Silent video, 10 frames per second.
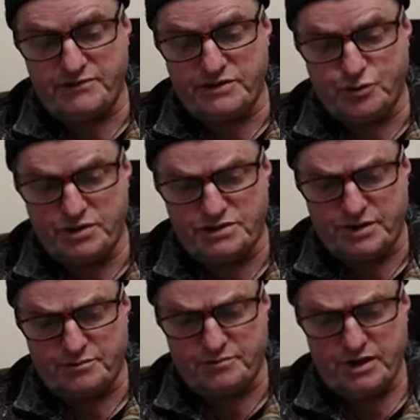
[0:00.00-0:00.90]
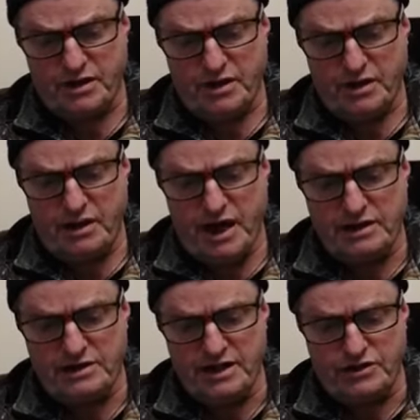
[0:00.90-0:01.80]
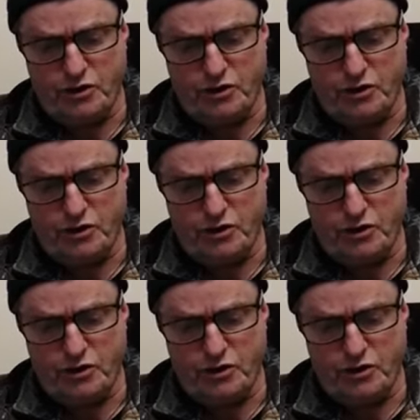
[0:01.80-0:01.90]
of his wisdom, and let